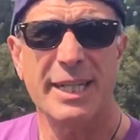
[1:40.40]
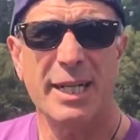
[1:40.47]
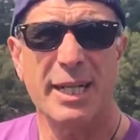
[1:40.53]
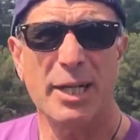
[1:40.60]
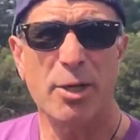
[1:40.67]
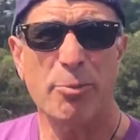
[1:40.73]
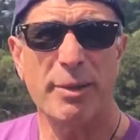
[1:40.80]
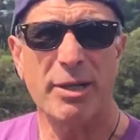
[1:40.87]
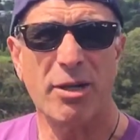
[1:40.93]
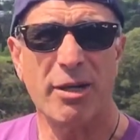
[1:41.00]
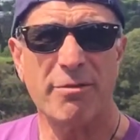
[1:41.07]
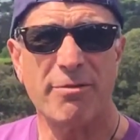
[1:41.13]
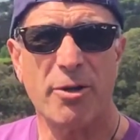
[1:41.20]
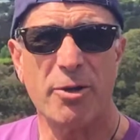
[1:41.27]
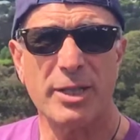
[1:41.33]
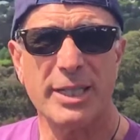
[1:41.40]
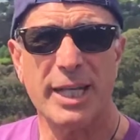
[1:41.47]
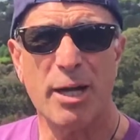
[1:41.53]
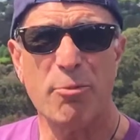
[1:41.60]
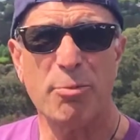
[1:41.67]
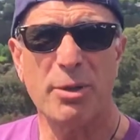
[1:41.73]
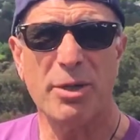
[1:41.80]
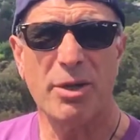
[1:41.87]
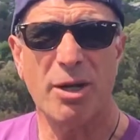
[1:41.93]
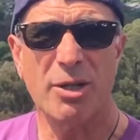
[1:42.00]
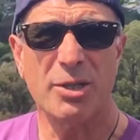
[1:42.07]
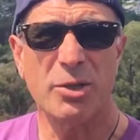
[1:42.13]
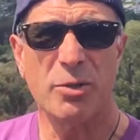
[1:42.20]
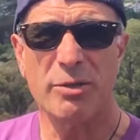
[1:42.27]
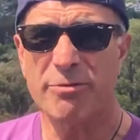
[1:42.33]
a little bit like Forrest Gump. I'll
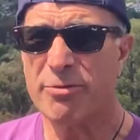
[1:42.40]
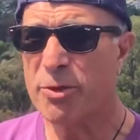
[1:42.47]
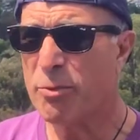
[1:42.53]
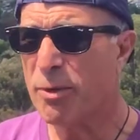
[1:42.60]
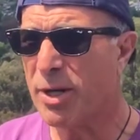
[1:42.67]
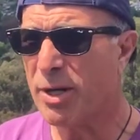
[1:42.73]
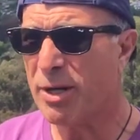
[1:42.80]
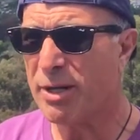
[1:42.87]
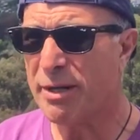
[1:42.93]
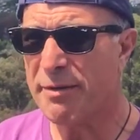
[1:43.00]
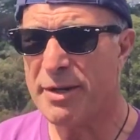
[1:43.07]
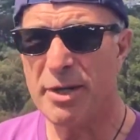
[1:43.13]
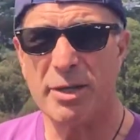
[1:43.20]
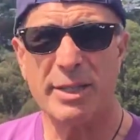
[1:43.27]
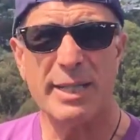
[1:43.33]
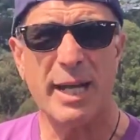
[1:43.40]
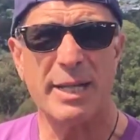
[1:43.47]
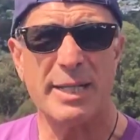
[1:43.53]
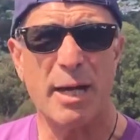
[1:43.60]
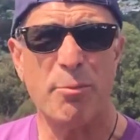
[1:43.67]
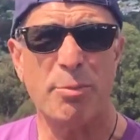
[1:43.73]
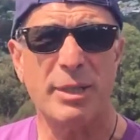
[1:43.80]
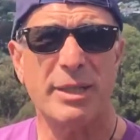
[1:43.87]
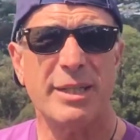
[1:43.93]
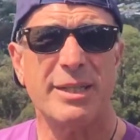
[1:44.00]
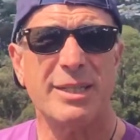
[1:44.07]
do it for a while, and then I'll dump it,